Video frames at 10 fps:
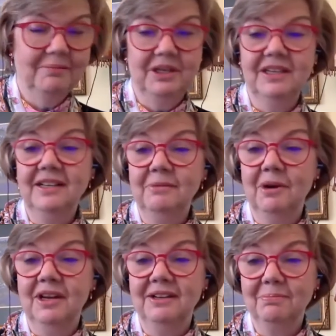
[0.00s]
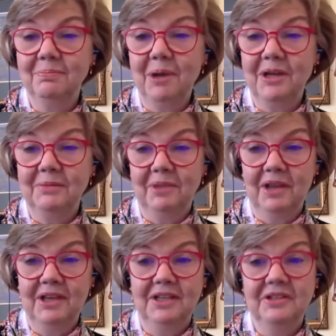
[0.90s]
But anyway, bottom
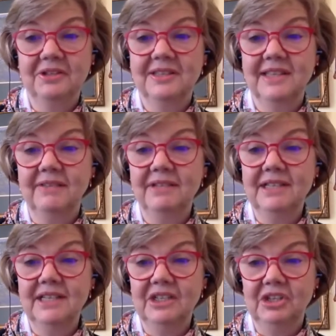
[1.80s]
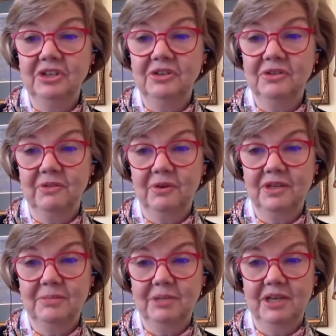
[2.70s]
line, it took 17 years for
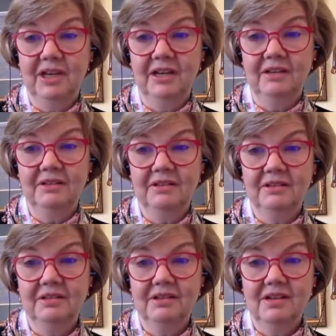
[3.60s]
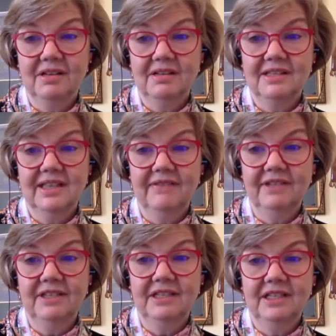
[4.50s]
it to be out.
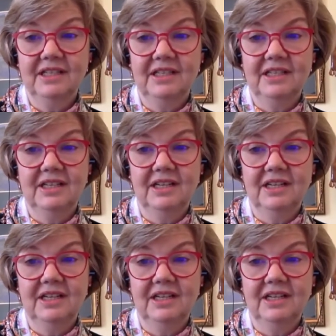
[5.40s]
17